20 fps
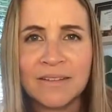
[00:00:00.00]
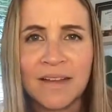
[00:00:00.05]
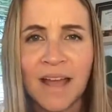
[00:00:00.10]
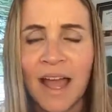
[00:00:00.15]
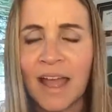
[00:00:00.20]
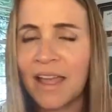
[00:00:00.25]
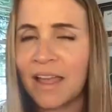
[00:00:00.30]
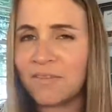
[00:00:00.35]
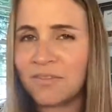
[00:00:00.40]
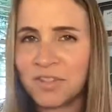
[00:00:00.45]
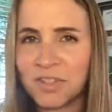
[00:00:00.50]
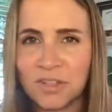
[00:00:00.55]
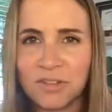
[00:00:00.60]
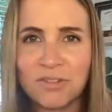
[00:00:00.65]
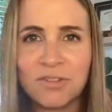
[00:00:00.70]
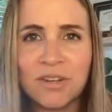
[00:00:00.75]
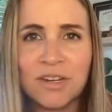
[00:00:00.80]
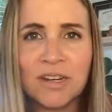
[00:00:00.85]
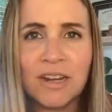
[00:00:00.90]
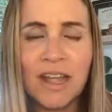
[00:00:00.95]
I have
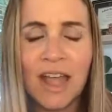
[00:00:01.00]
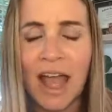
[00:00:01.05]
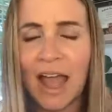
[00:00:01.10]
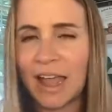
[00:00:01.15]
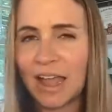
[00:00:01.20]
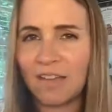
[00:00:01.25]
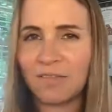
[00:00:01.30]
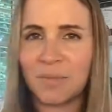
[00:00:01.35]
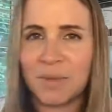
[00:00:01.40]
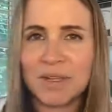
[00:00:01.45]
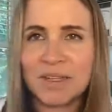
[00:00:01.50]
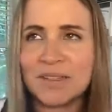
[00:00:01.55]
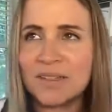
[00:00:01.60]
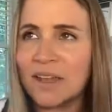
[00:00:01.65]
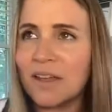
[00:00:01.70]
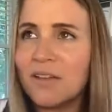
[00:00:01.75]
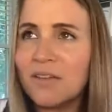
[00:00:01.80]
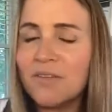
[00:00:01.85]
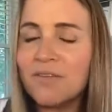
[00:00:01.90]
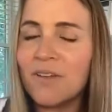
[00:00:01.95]
children, I have
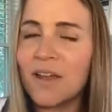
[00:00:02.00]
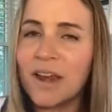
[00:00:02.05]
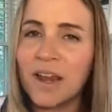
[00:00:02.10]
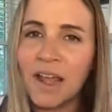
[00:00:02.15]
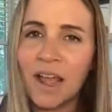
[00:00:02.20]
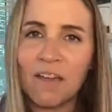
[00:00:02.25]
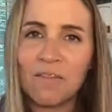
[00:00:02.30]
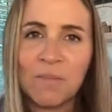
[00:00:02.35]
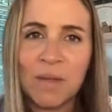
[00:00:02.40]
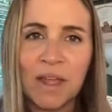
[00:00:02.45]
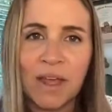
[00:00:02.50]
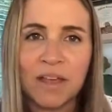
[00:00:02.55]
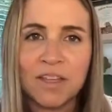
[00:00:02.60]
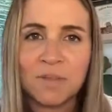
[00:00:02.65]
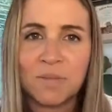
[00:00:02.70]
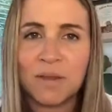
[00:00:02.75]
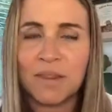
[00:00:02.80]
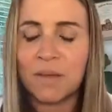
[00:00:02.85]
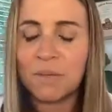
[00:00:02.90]
myself, and I have my husband.